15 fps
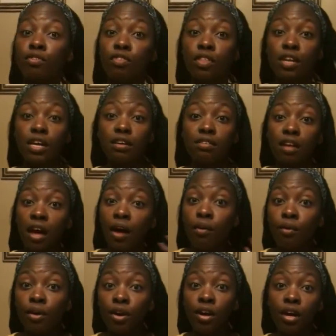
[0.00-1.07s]
for the next
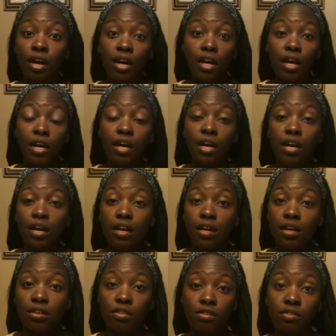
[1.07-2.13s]
hour,
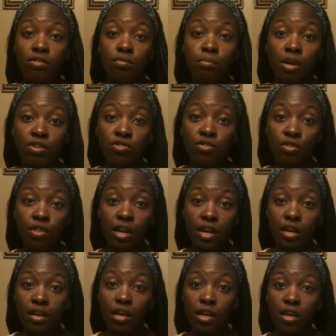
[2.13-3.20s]
and to make sure that
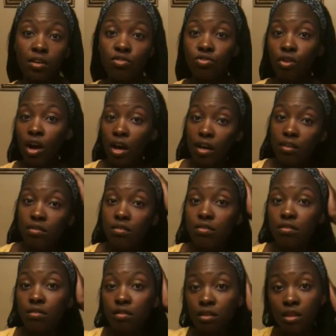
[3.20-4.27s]
it
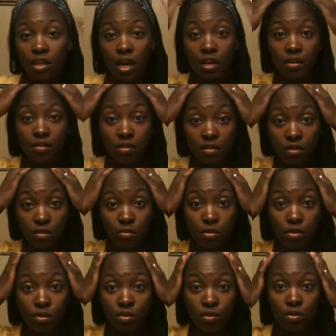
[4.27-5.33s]
dries nice and
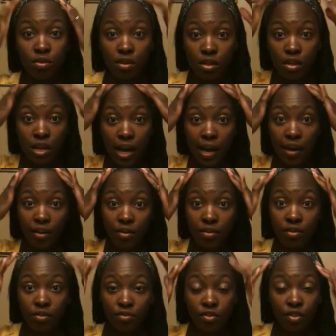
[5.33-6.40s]
smooth
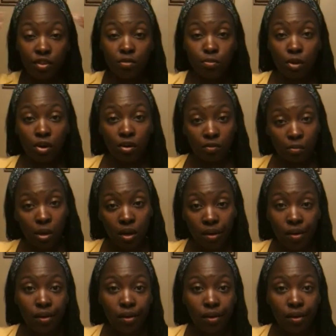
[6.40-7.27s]
down for this part of my